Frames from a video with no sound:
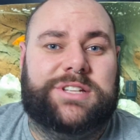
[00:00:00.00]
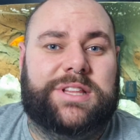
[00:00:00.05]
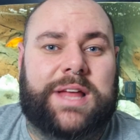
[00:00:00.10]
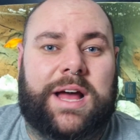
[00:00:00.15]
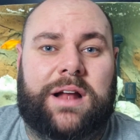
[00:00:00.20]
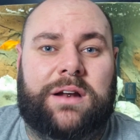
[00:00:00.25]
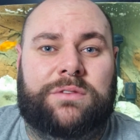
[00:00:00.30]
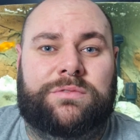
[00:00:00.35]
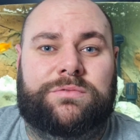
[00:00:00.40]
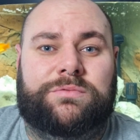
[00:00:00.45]

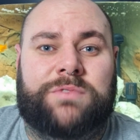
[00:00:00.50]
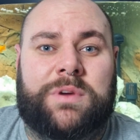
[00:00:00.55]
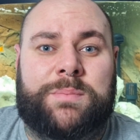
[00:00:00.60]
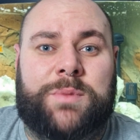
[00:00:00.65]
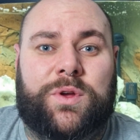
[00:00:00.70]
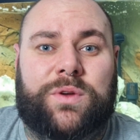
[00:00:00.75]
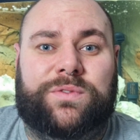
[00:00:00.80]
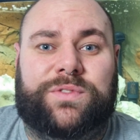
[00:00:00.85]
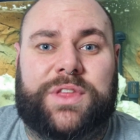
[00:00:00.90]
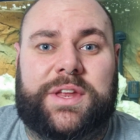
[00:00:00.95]
that'll
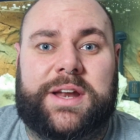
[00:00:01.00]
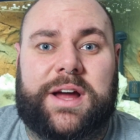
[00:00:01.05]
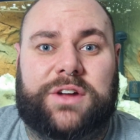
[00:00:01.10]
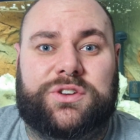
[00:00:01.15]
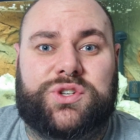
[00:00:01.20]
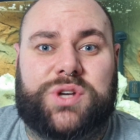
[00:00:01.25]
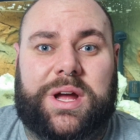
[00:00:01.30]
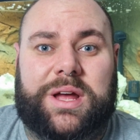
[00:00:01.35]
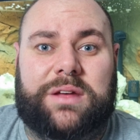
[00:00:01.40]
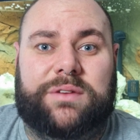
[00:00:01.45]
remove the
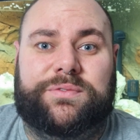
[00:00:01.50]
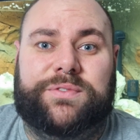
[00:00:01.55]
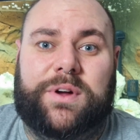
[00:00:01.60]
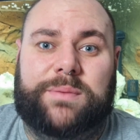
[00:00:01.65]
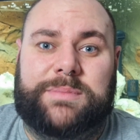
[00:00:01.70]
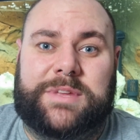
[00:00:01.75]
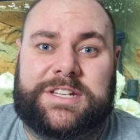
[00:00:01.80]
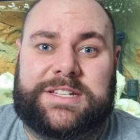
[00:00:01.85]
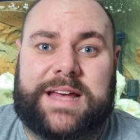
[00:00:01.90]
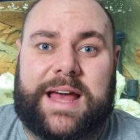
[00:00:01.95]
nitrate from
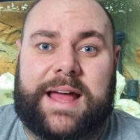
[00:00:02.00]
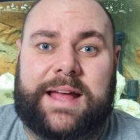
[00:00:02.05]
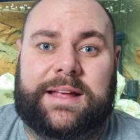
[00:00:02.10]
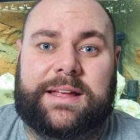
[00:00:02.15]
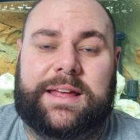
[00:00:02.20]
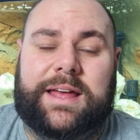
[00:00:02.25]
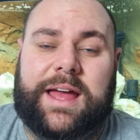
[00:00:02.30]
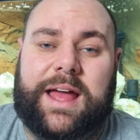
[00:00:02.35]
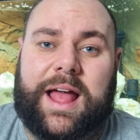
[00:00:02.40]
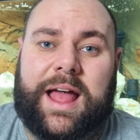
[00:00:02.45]
the tank
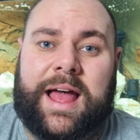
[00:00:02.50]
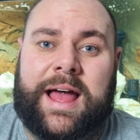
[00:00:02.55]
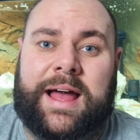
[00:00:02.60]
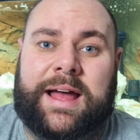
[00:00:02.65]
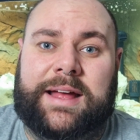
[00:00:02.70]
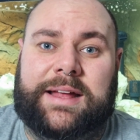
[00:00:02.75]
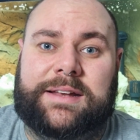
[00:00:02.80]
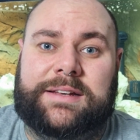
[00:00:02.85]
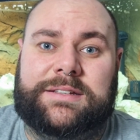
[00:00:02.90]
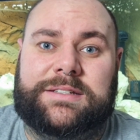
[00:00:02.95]

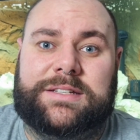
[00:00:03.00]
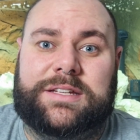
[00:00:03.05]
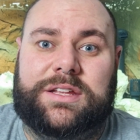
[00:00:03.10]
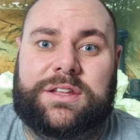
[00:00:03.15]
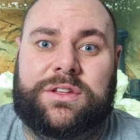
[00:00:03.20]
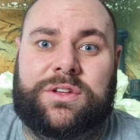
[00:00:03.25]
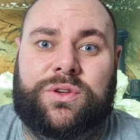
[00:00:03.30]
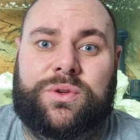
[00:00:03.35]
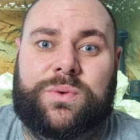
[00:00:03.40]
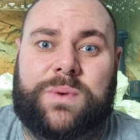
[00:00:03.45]
and
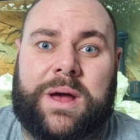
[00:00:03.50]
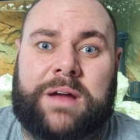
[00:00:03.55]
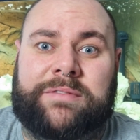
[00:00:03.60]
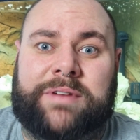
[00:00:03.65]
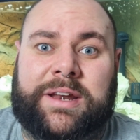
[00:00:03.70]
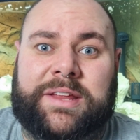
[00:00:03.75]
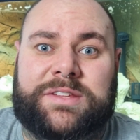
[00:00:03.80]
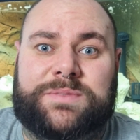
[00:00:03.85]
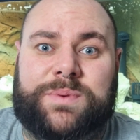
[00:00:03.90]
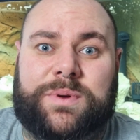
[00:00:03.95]
you are
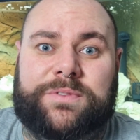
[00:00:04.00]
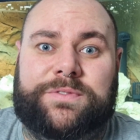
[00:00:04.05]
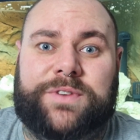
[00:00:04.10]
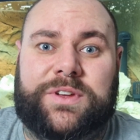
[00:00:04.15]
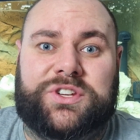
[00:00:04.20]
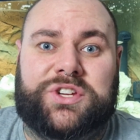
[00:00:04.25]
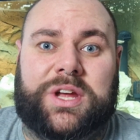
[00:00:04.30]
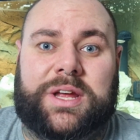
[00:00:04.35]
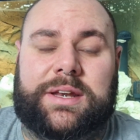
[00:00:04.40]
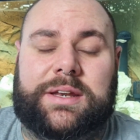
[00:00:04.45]
ready to put
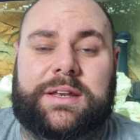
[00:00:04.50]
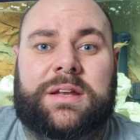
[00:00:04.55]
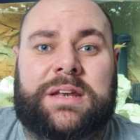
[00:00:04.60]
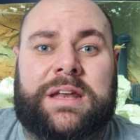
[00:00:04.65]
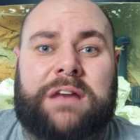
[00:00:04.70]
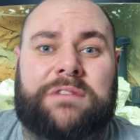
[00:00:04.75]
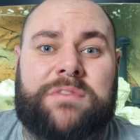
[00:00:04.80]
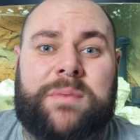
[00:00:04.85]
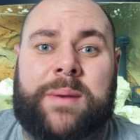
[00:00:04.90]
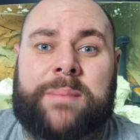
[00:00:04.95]
fish in.
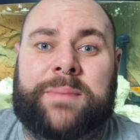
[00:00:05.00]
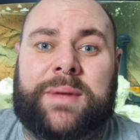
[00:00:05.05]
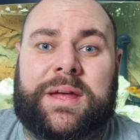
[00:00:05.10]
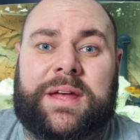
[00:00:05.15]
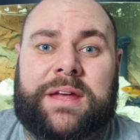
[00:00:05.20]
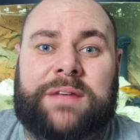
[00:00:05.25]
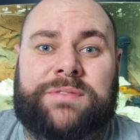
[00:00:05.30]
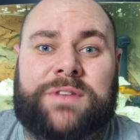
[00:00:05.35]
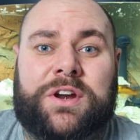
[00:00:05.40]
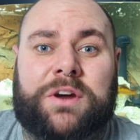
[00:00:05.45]
Now remember,
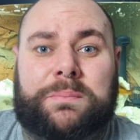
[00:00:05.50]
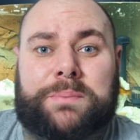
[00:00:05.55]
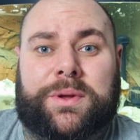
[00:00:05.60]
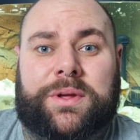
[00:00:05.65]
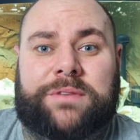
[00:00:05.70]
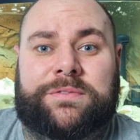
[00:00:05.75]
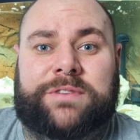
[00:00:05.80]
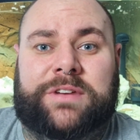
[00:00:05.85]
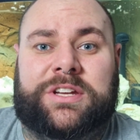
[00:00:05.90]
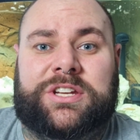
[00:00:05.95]
if you're not
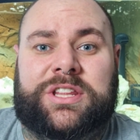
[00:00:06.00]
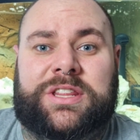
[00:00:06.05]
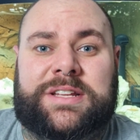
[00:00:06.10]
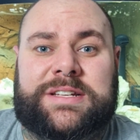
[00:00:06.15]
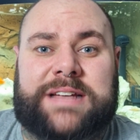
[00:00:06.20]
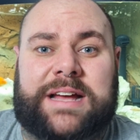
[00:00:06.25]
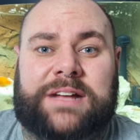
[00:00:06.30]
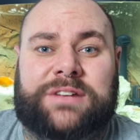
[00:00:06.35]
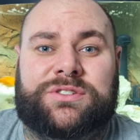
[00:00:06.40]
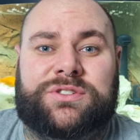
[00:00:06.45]
putting fish in the
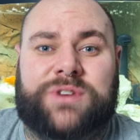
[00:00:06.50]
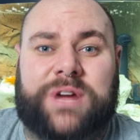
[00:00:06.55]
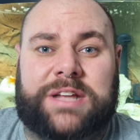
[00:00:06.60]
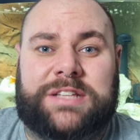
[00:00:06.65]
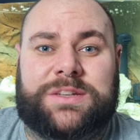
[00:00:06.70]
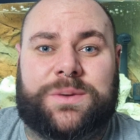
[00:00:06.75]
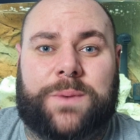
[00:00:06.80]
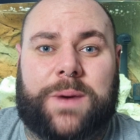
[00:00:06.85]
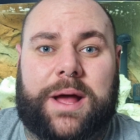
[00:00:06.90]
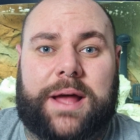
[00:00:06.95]
tank
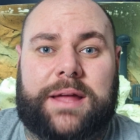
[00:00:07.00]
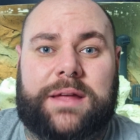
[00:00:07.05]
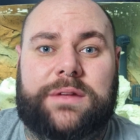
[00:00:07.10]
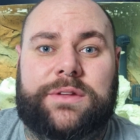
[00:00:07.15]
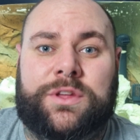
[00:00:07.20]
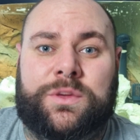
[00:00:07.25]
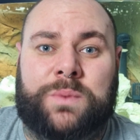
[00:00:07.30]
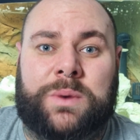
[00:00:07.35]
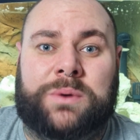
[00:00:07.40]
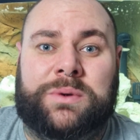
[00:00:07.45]
straight away,
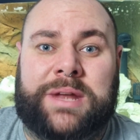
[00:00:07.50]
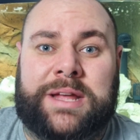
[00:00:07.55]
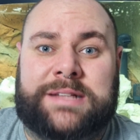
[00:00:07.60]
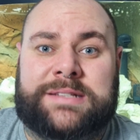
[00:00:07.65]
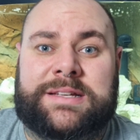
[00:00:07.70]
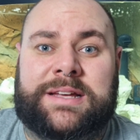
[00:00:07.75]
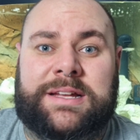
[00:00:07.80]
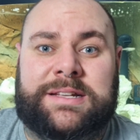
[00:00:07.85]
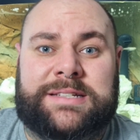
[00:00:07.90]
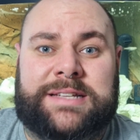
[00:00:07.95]
you will need
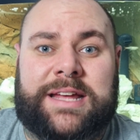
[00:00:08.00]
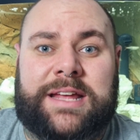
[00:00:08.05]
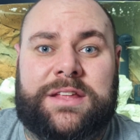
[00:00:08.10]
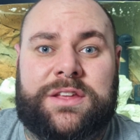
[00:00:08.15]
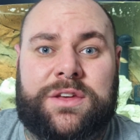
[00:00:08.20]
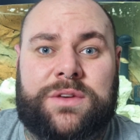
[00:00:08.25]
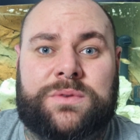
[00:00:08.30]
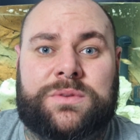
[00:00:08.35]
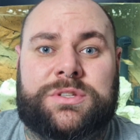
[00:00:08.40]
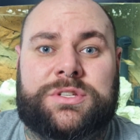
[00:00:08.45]
to
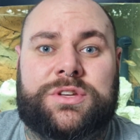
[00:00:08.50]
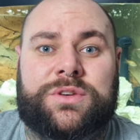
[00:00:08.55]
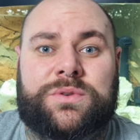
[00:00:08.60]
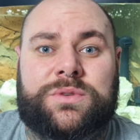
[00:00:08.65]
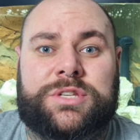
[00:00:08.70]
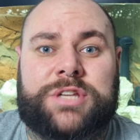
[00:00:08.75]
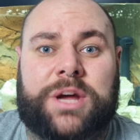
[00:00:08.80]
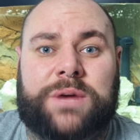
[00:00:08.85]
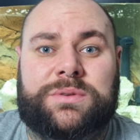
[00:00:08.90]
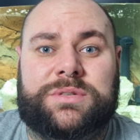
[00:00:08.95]
continue to
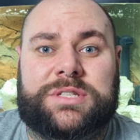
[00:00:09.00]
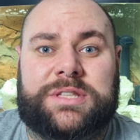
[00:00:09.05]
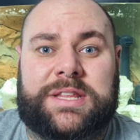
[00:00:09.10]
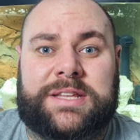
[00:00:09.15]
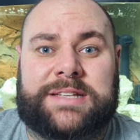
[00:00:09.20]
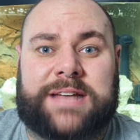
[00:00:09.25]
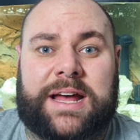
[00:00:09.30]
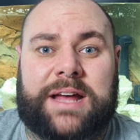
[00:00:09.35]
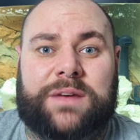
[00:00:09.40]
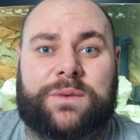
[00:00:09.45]
dose the
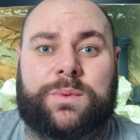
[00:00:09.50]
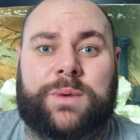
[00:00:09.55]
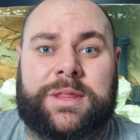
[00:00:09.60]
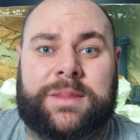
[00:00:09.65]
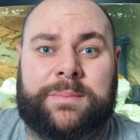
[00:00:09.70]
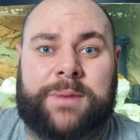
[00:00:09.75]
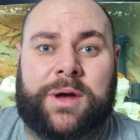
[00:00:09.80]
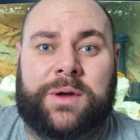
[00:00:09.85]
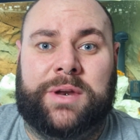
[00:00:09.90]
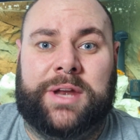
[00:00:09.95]
tank with
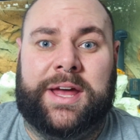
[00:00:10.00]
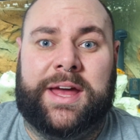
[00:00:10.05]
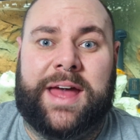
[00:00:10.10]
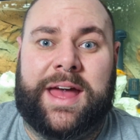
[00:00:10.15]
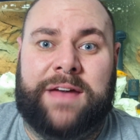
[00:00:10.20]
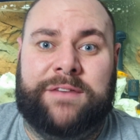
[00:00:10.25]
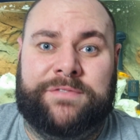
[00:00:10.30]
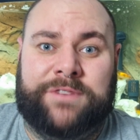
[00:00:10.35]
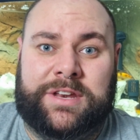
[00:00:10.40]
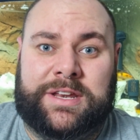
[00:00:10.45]
ammonia
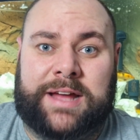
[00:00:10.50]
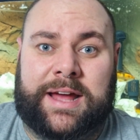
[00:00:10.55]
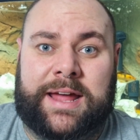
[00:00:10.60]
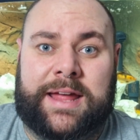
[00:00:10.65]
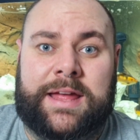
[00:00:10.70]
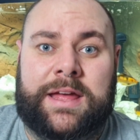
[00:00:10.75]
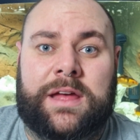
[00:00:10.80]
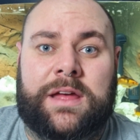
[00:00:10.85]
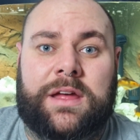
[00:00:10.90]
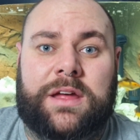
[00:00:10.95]
every
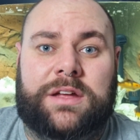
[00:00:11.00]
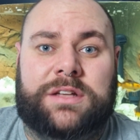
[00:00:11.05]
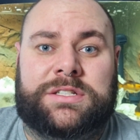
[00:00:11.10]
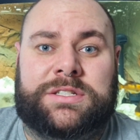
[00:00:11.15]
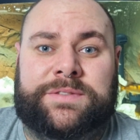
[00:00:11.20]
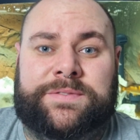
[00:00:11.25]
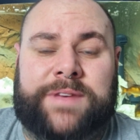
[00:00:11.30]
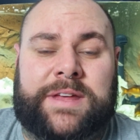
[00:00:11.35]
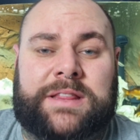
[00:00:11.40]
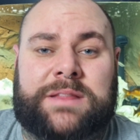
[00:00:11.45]
day
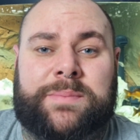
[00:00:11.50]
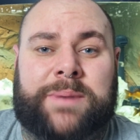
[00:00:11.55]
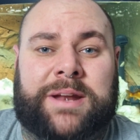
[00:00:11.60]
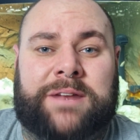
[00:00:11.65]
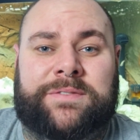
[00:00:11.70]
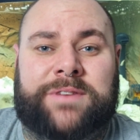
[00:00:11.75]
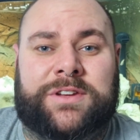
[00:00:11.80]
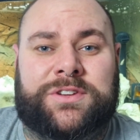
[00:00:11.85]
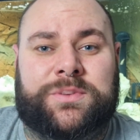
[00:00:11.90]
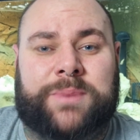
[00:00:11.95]
to feed the
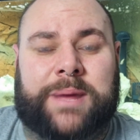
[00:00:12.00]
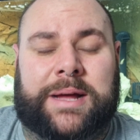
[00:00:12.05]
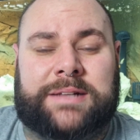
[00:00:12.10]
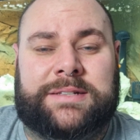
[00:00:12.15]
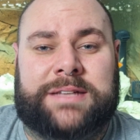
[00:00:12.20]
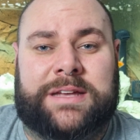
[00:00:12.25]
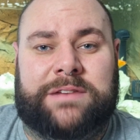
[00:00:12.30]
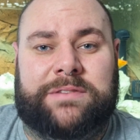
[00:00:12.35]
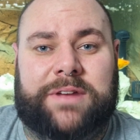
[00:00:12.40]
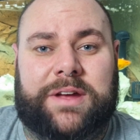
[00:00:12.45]
beneficial
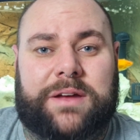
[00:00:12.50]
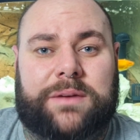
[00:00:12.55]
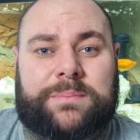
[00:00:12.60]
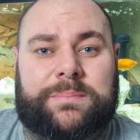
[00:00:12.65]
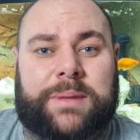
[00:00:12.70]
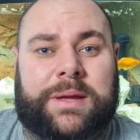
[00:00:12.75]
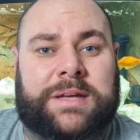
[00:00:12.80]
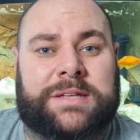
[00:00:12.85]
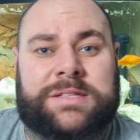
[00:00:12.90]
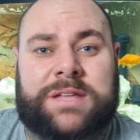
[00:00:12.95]
bacteria,
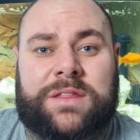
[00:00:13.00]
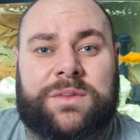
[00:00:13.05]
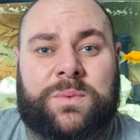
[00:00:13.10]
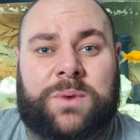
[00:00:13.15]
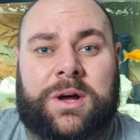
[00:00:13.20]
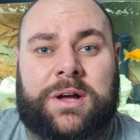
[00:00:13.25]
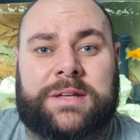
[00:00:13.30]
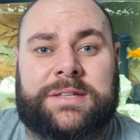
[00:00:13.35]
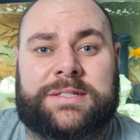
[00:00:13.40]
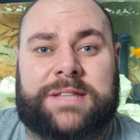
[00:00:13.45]
because
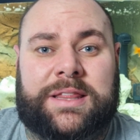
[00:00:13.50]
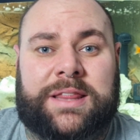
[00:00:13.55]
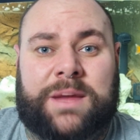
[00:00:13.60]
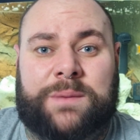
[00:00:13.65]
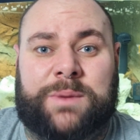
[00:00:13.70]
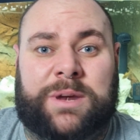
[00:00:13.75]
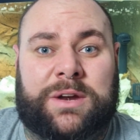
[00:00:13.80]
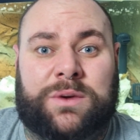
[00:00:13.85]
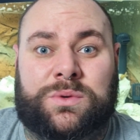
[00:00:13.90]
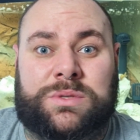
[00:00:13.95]
otherwise they
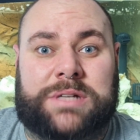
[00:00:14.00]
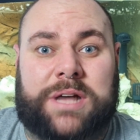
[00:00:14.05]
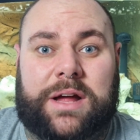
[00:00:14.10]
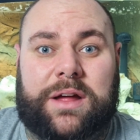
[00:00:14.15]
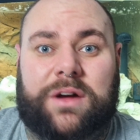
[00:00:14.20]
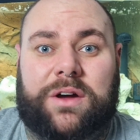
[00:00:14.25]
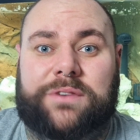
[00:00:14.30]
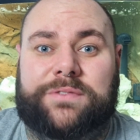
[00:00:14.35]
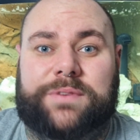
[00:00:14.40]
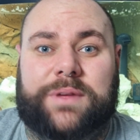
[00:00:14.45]
will all die
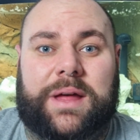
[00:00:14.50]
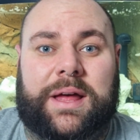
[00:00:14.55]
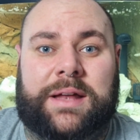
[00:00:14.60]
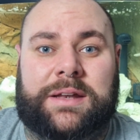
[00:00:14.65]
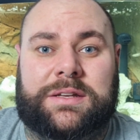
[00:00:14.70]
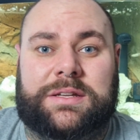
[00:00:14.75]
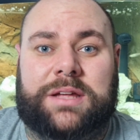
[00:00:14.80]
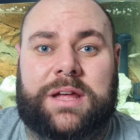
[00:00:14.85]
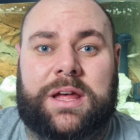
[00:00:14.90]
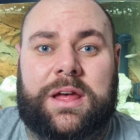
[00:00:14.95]
off and